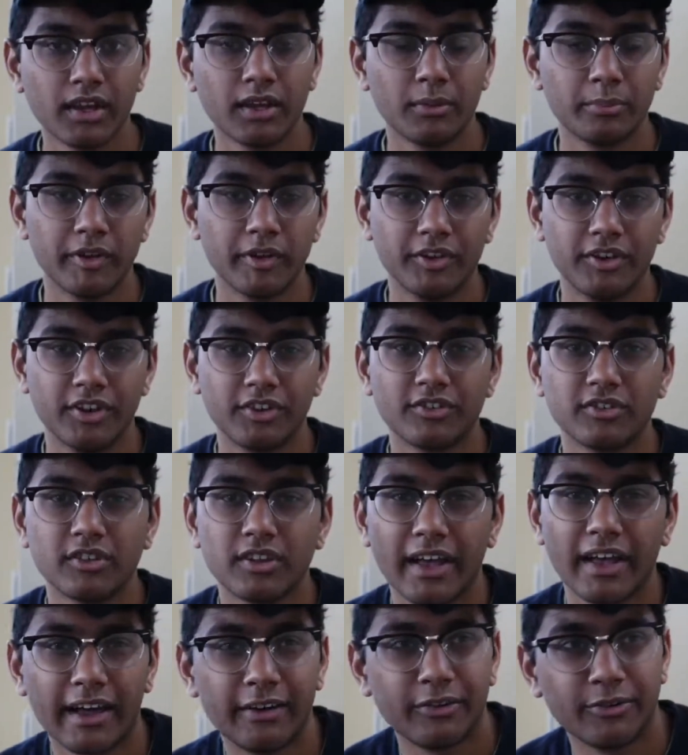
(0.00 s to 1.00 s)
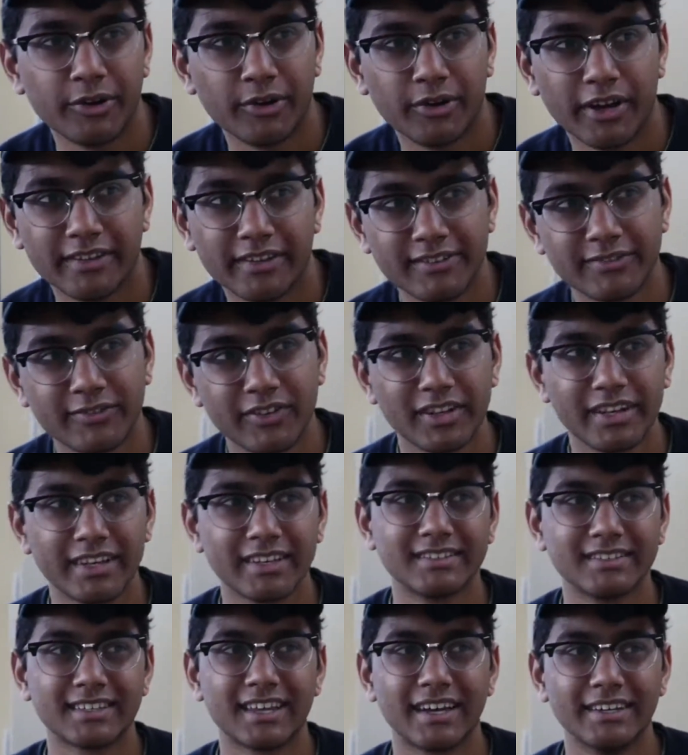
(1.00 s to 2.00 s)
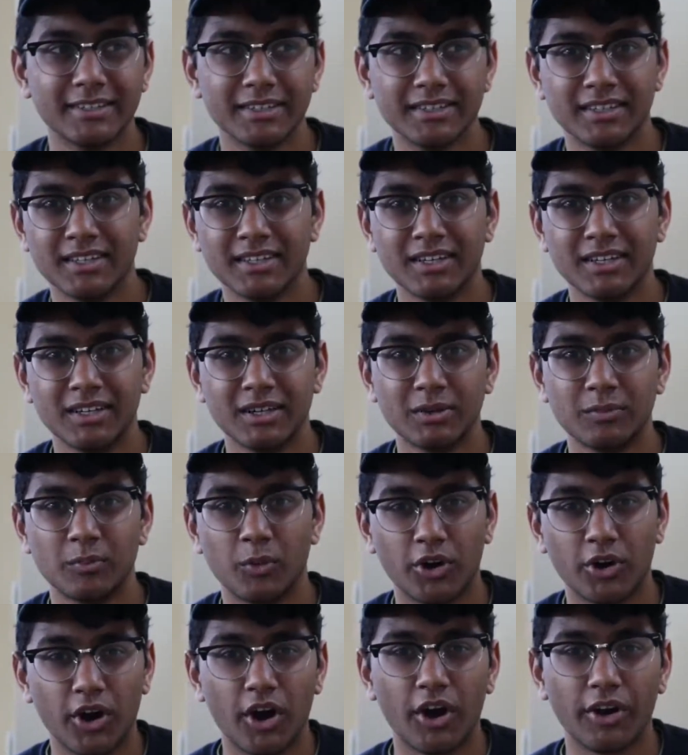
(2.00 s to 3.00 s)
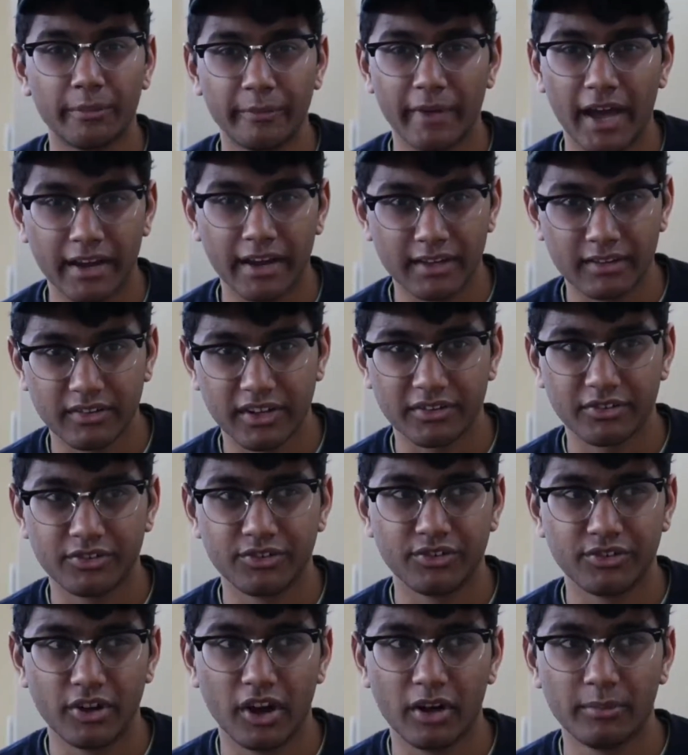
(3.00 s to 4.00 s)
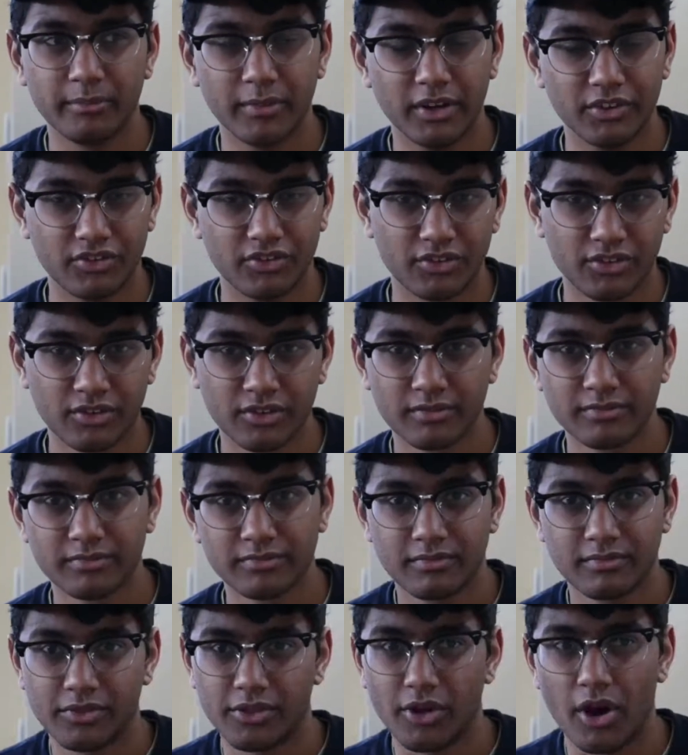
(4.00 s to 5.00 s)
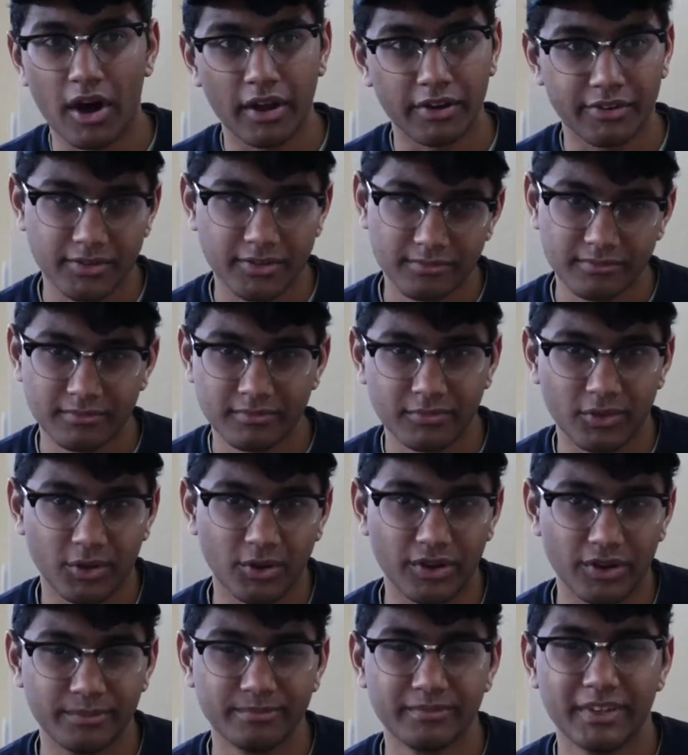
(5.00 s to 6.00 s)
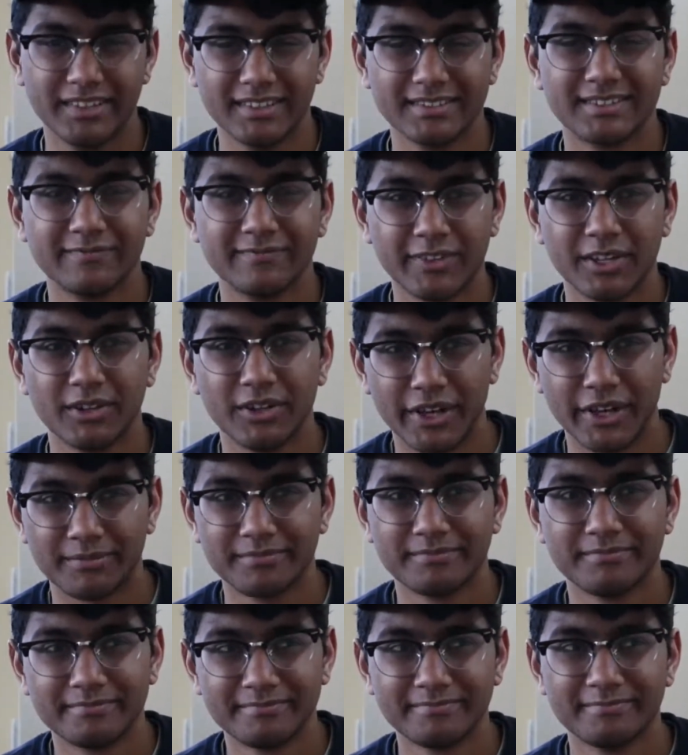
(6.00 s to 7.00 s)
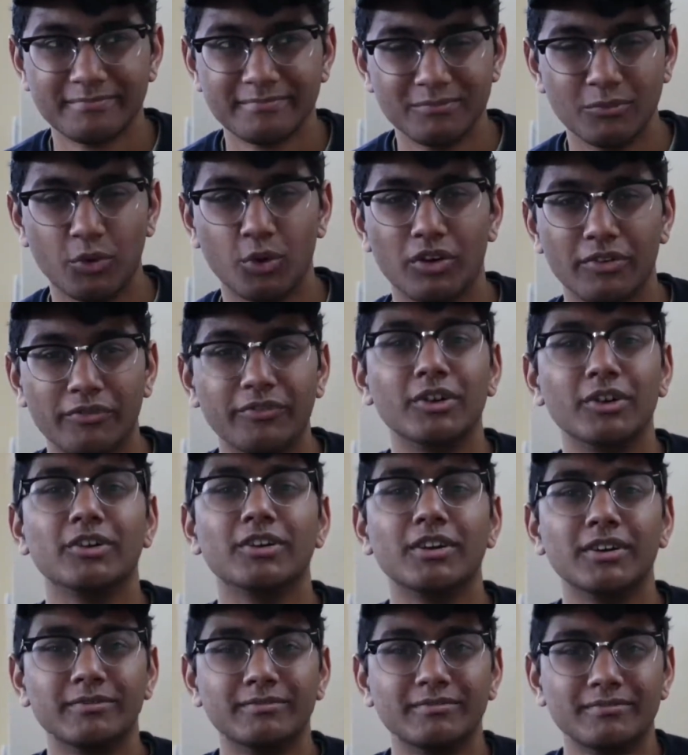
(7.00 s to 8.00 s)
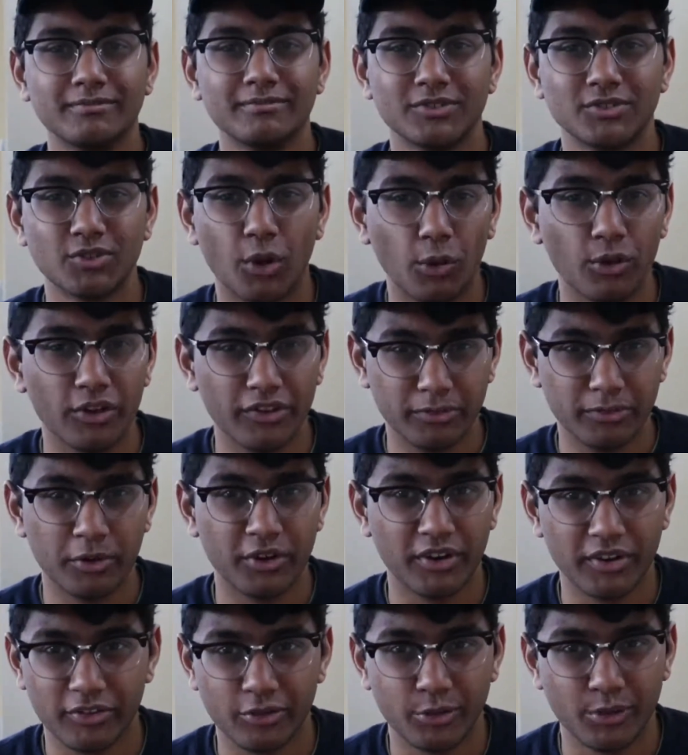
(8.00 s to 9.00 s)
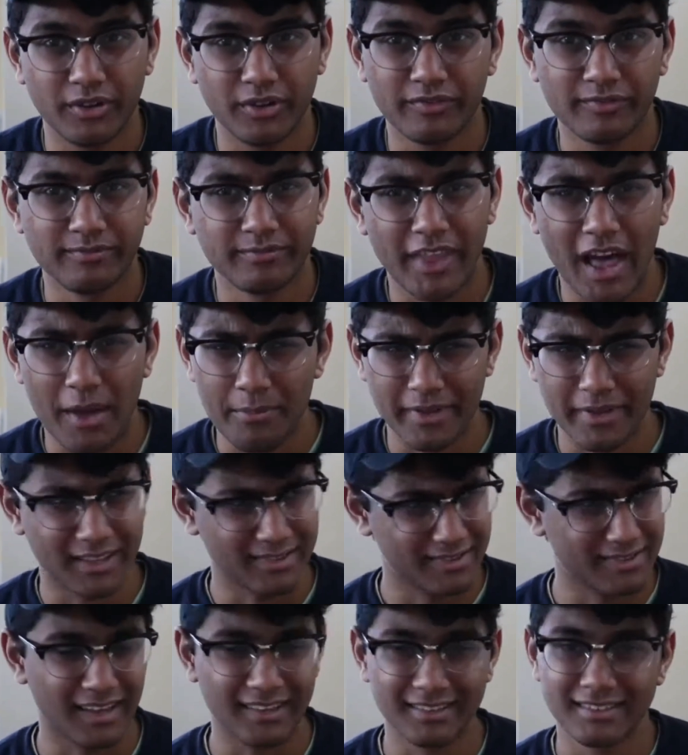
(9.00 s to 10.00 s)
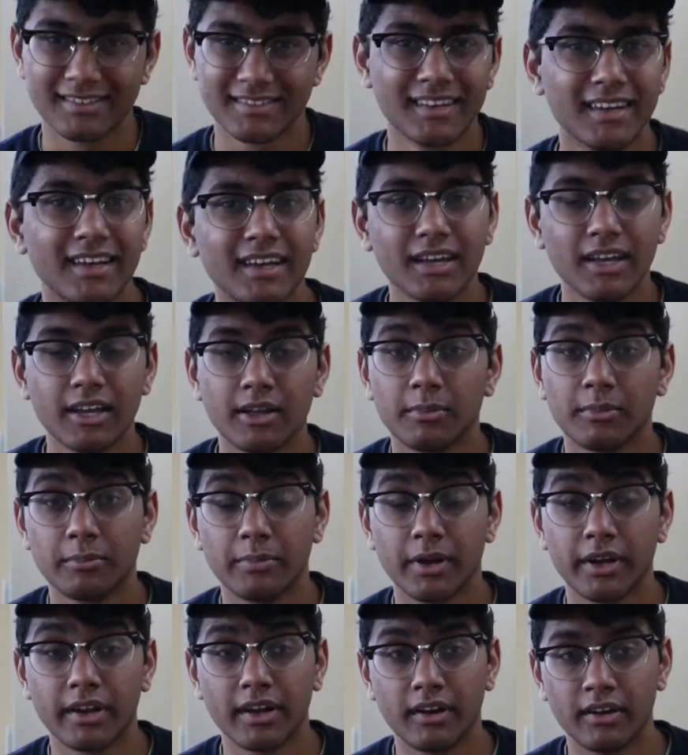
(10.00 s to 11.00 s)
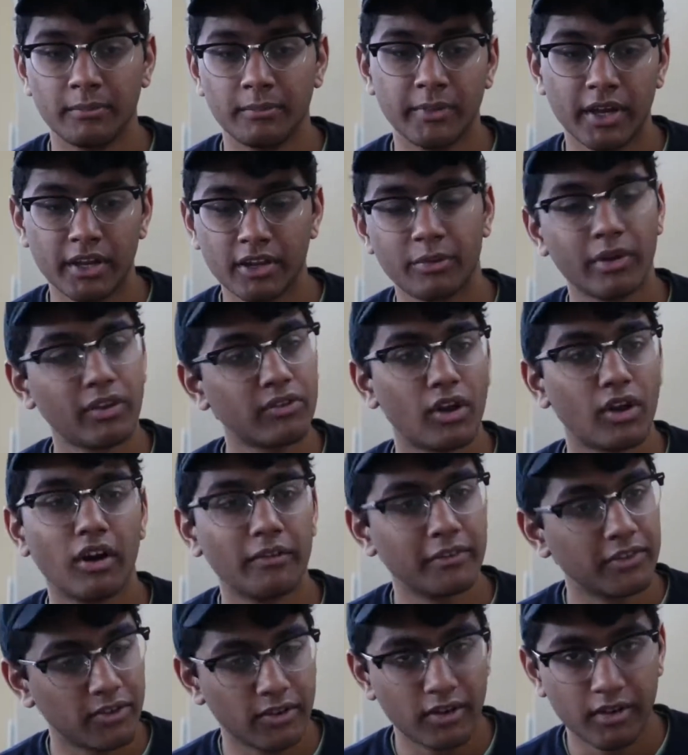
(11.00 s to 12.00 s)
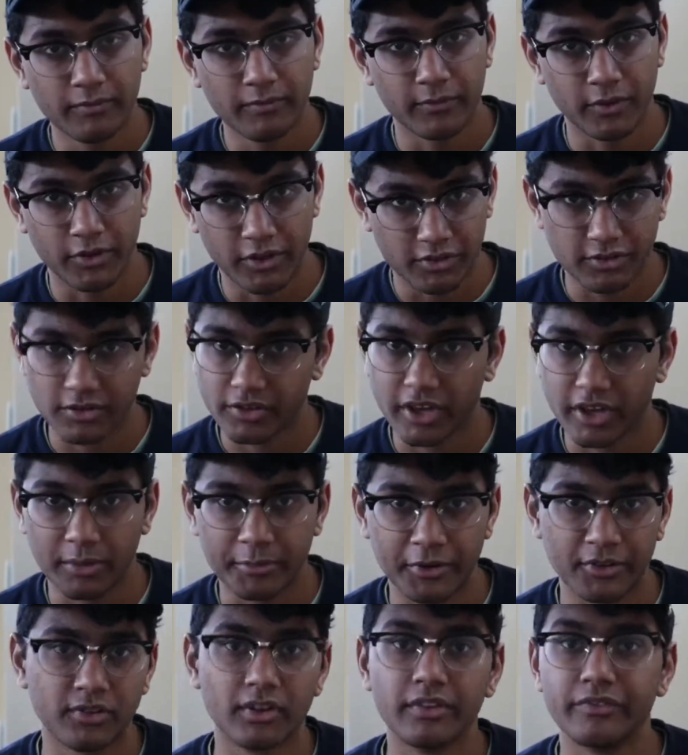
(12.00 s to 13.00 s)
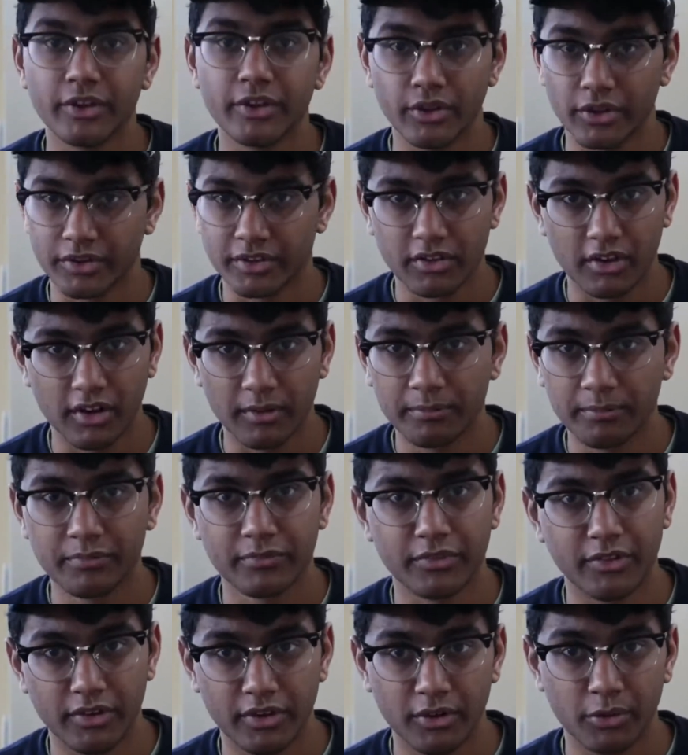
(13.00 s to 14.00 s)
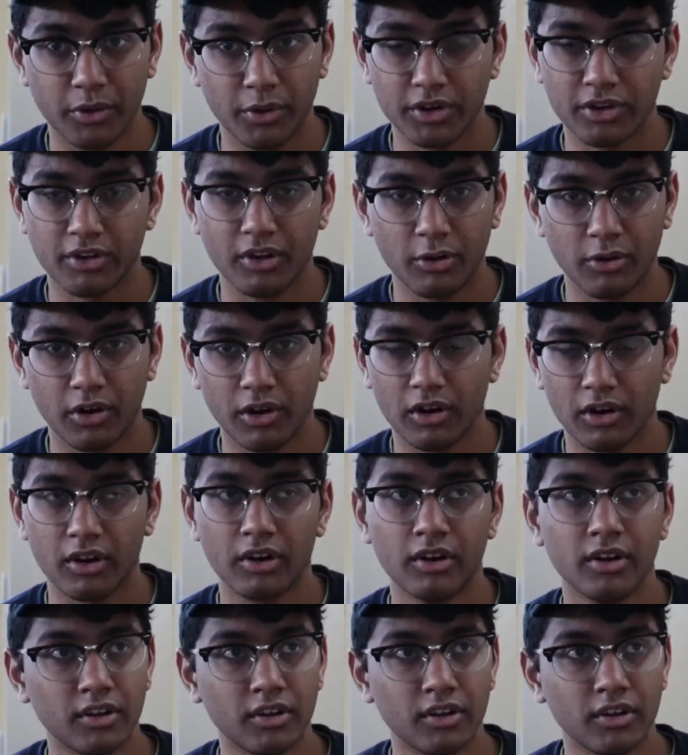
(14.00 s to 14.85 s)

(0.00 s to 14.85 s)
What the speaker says: But digital, I don't know. I just feel like it's kind of more automatic. Like there's not much thought, or it doesn't feel like more if your soul is put into it, if that makes sense. But anyways, obviously for digital cameras, if you looked it up, the way to go are